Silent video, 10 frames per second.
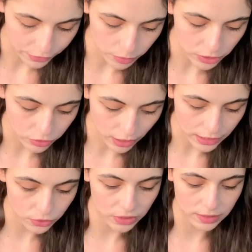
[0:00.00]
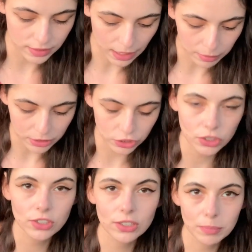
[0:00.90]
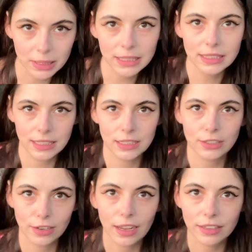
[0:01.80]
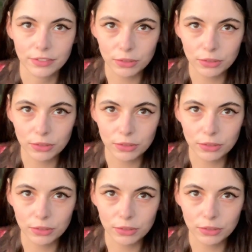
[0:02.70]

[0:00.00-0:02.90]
You were trying to establish stability in your life.